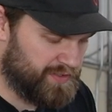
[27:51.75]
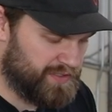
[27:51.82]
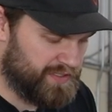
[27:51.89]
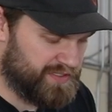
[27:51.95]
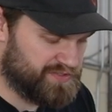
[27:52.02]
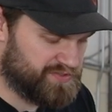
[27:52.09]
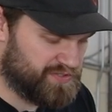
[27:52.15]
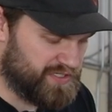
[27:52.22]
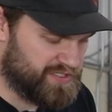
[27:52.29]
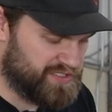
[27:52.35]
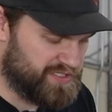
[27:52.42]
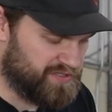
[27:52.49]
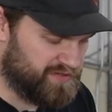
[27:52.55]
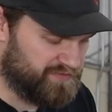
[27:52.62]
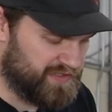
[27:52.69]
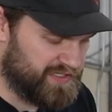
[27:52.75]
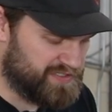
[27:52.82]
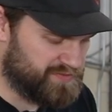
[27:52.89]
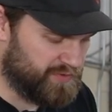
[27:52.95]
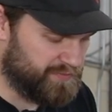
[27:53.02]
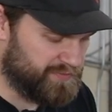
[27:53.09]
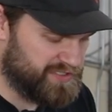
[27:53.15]
a stretchy or
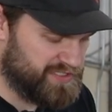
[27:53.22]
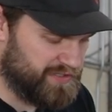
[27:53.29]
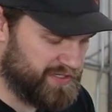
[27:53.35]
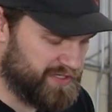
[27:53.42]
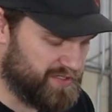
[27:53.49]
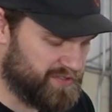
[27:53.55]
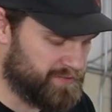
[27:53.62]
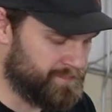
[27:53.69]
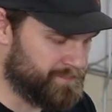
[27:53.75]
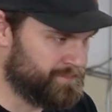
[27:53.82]
flexible material.